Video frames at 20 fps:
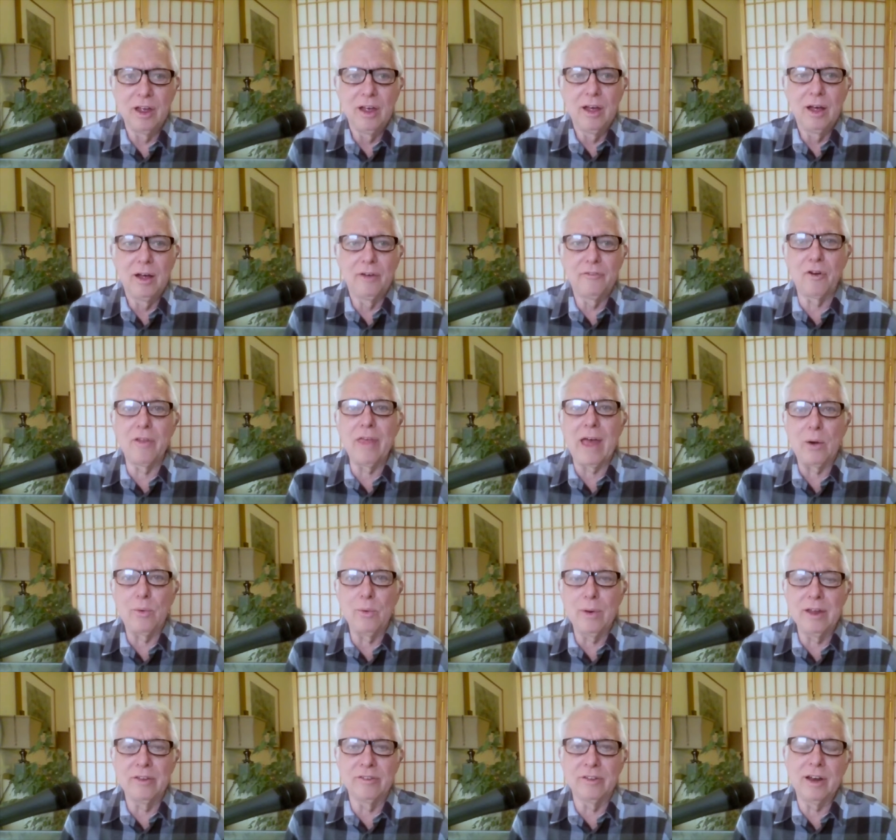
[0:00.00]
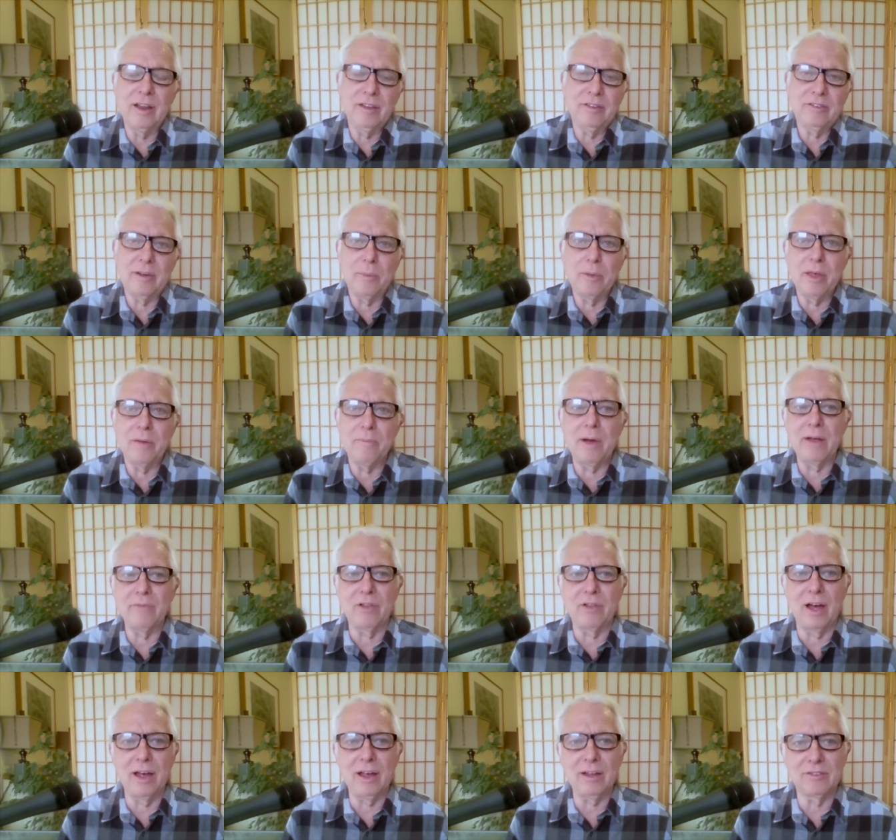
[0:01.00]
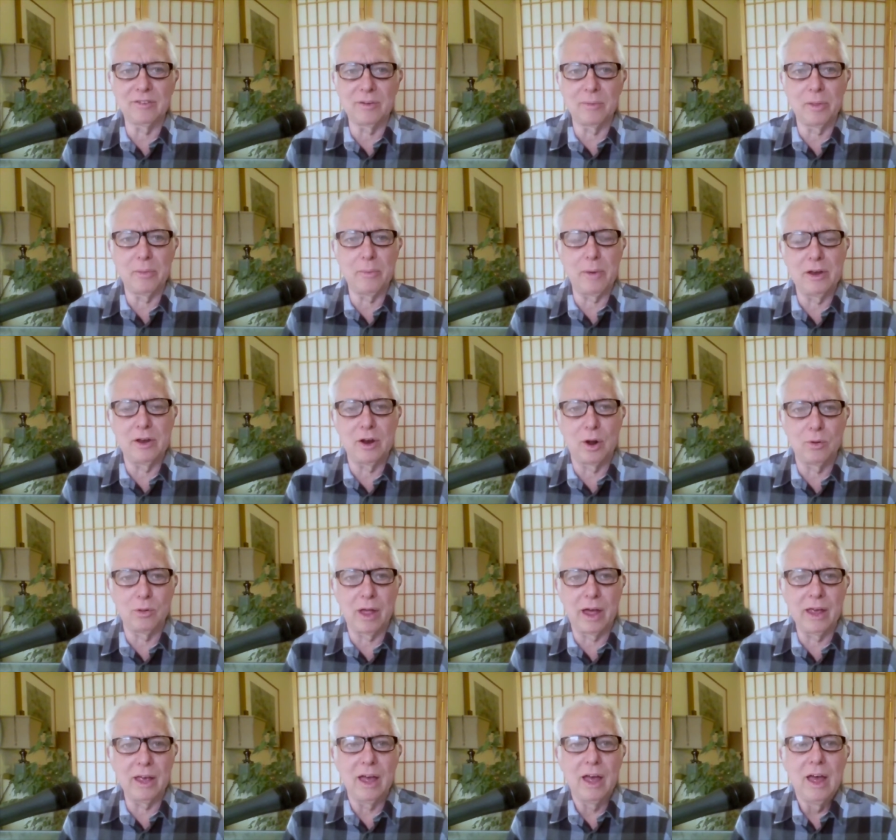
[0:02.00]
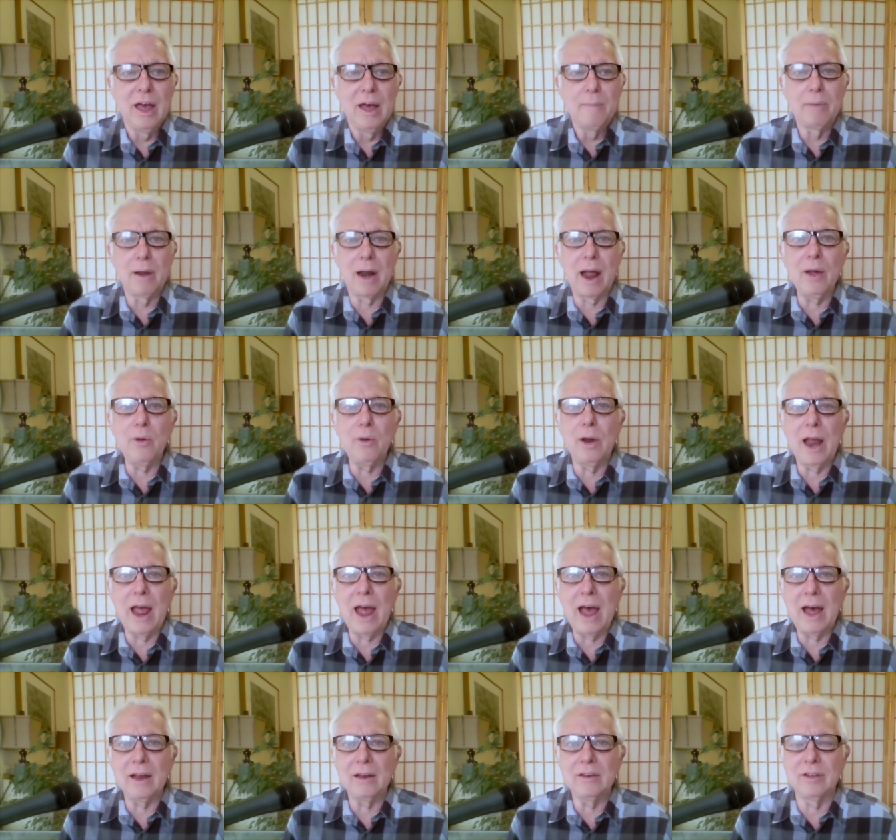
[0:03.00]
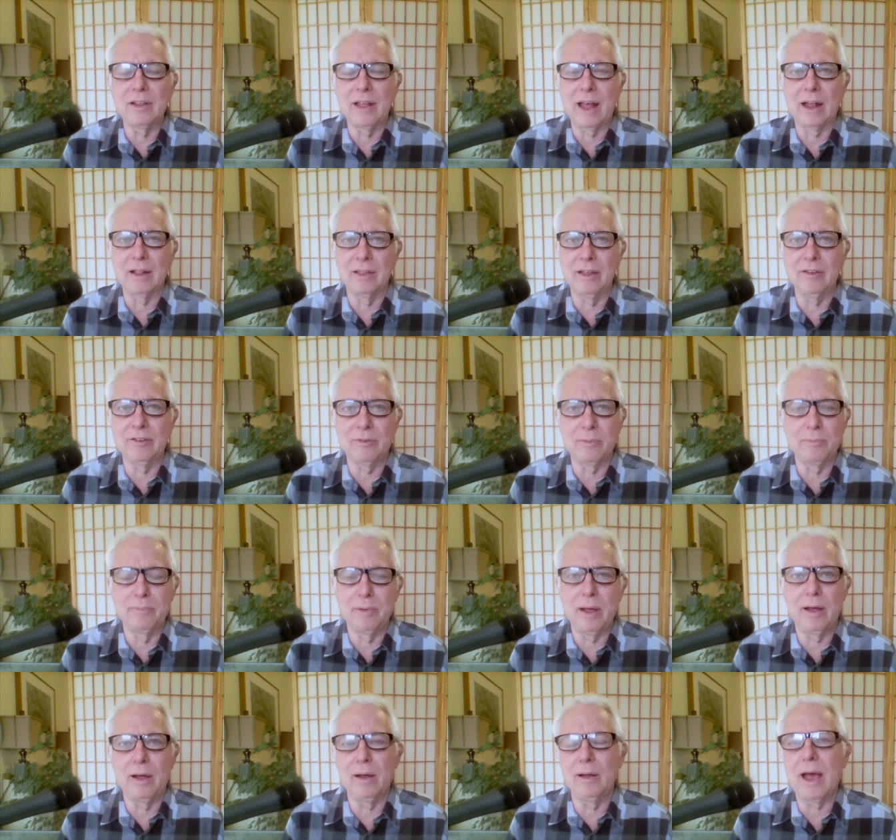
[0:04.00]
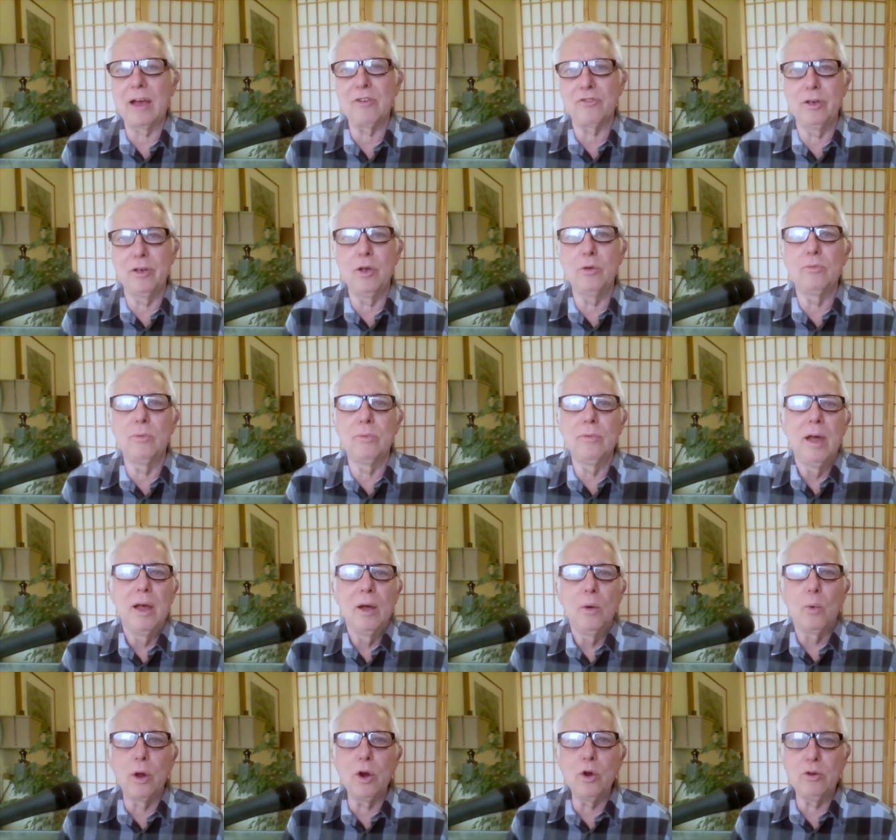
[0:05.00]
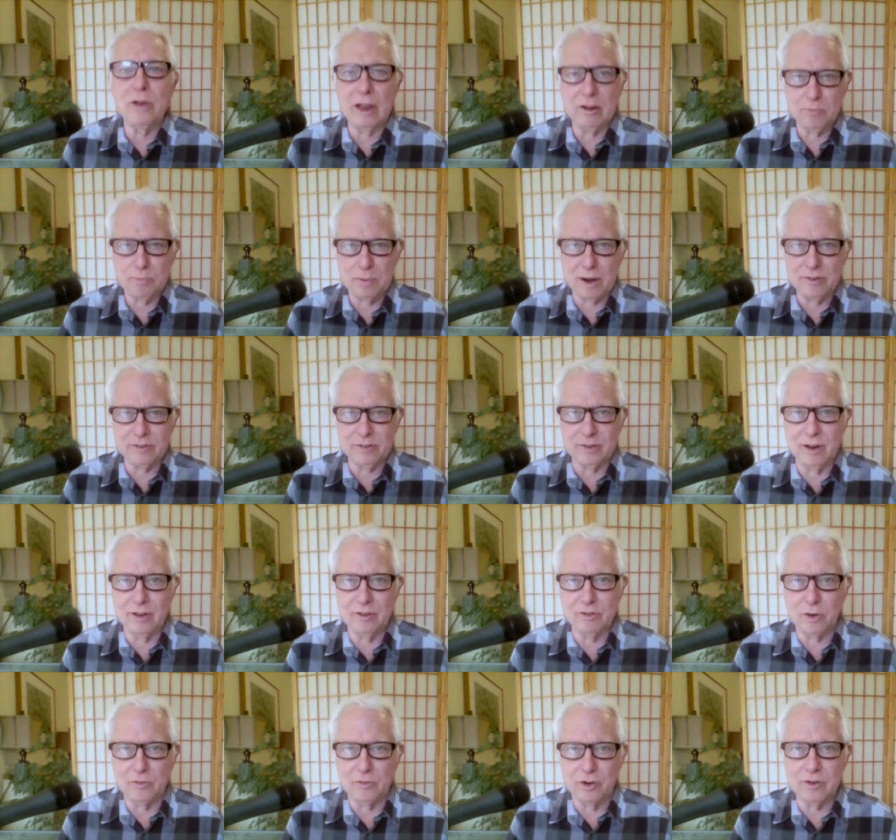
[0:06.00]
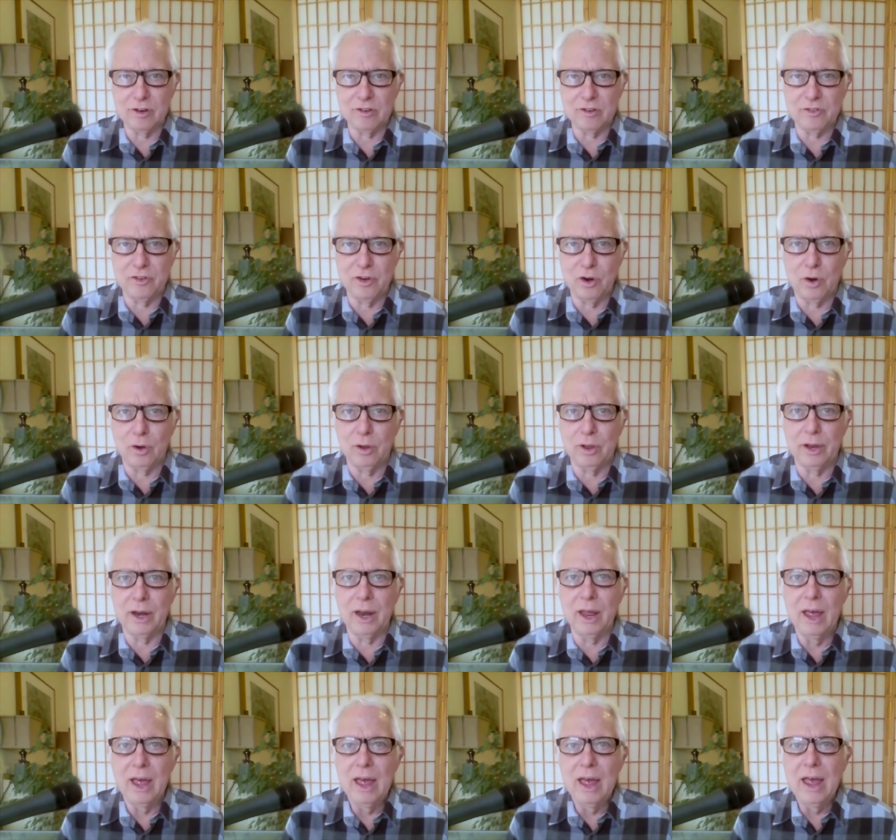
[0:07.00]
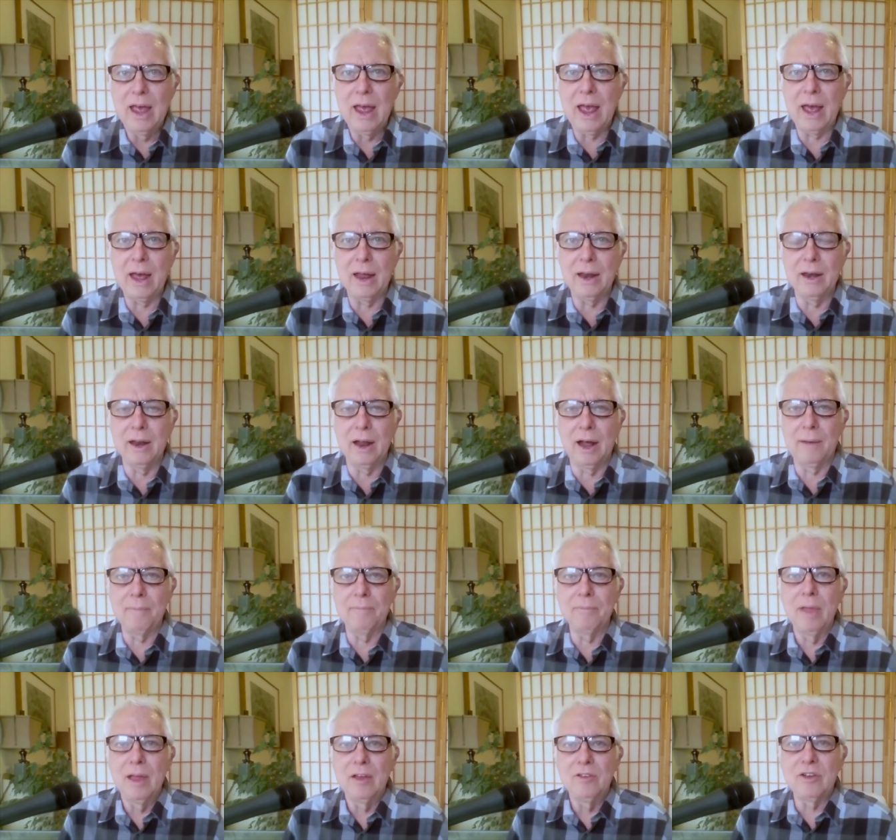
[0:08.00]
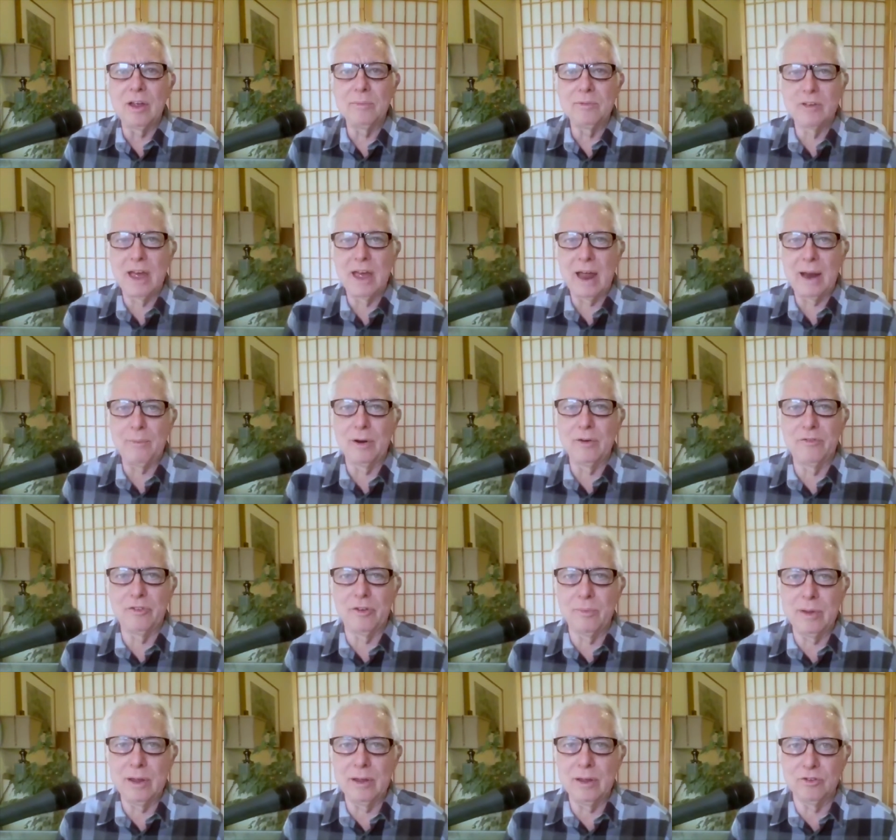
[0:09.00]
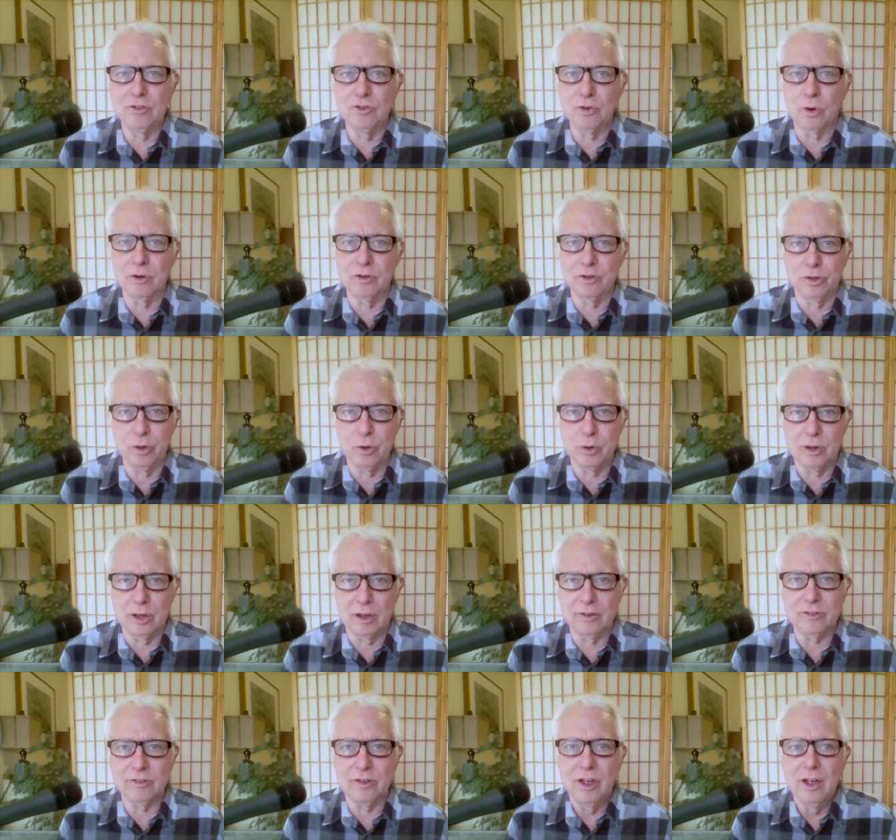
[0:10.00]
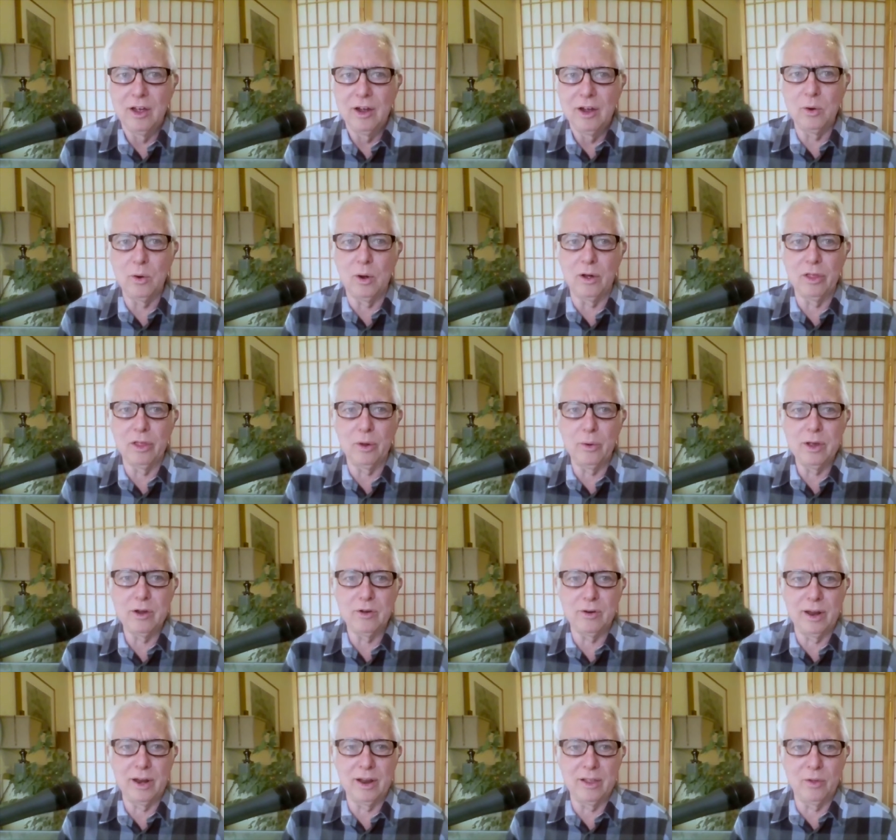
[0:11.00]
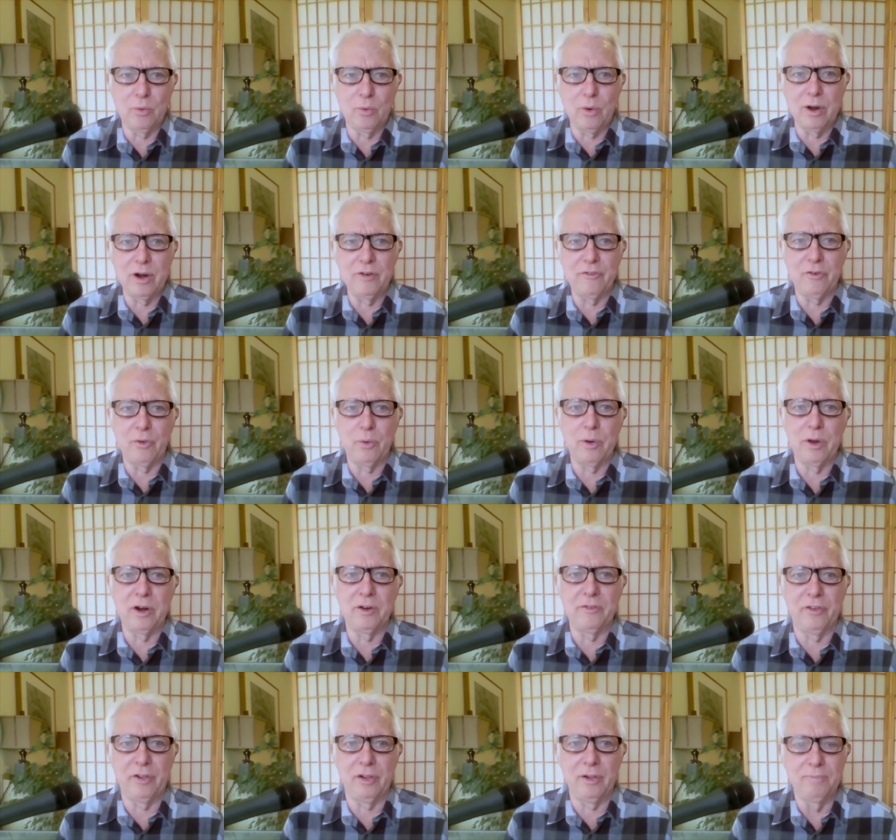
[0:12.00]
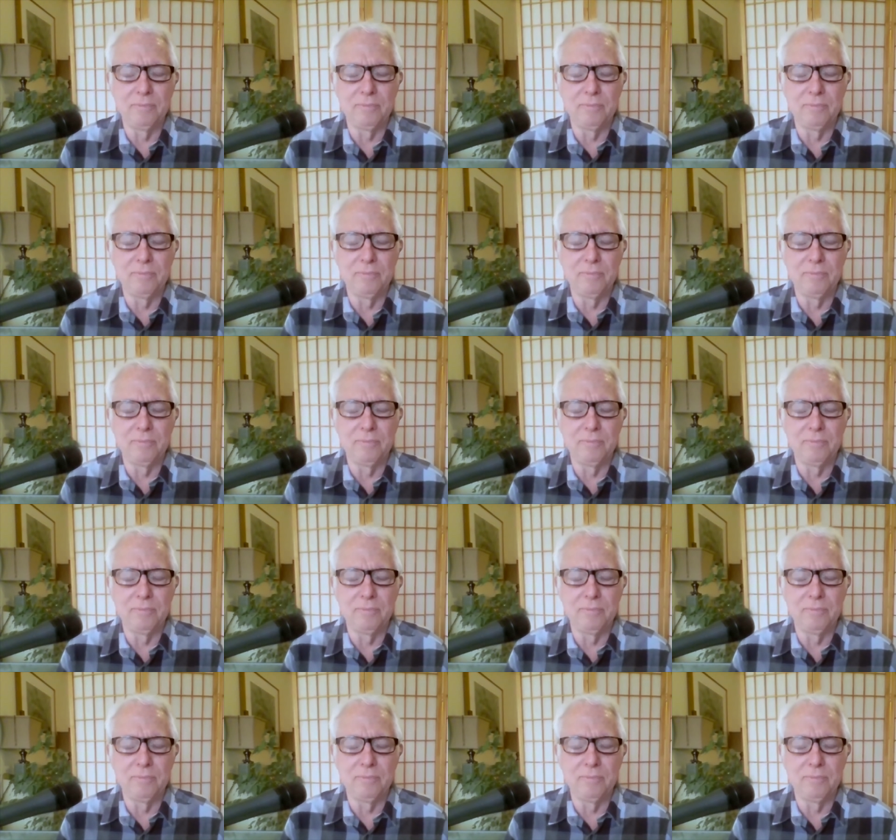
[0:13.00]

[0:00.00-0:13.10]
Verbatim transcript: for that reason. And some of them I like, some of them I don't like. But I would add to that list uh, actually one who takes precedence over Christopher Nolan and um, James Cameron for me is George Lucas, who, although he created the wonderful, wonderful